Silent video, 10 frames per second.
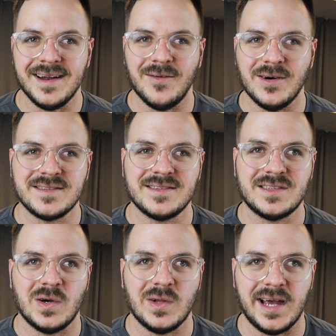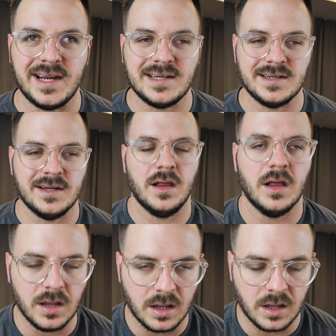and I wasn't so like
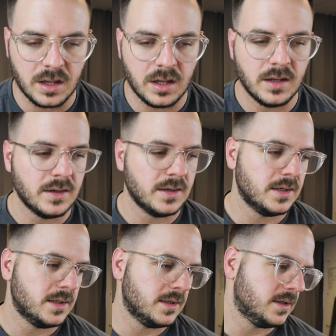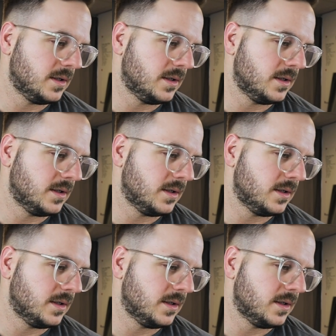Ugh. But all in all,